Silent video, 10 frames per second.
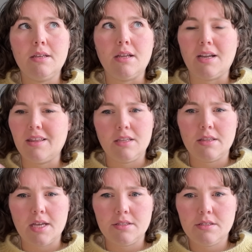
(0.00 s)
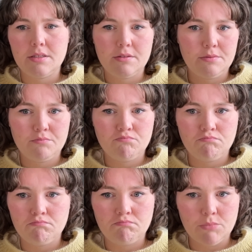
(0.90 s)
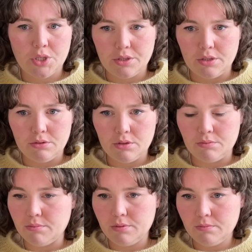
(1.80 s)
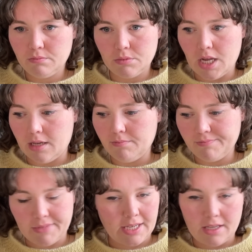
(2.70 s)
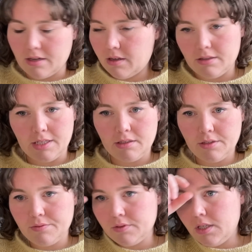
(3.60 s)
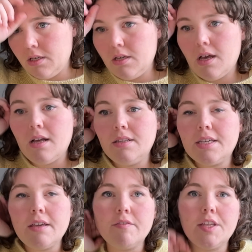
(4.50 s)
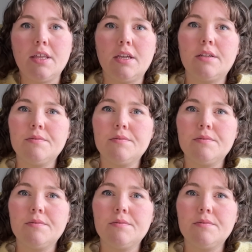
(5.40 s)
I think that's her YouTube name. Again, I'll link everything.